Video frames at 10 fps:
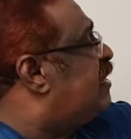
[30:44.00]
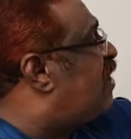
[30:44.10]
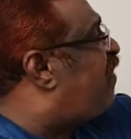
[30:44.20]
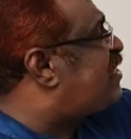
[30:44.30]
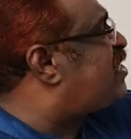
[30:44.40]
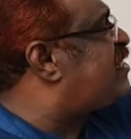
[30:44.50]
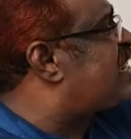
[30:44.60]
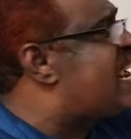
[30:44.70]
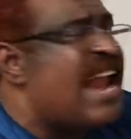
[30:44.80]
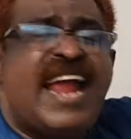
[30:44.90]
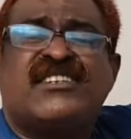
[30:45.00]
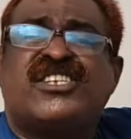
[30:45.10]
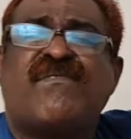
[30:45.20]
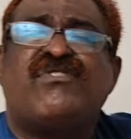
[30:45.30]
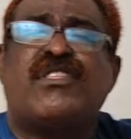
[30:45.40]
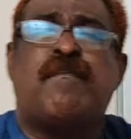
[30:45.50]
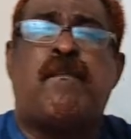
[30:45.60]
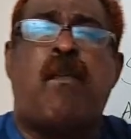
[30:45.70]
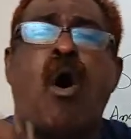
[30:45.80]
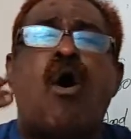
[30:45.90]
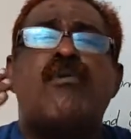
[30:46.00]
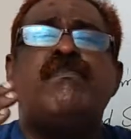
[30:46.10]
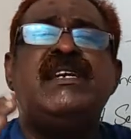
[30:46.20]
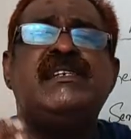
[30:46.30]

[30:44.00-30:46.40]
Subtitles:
The first 3 lines of the poem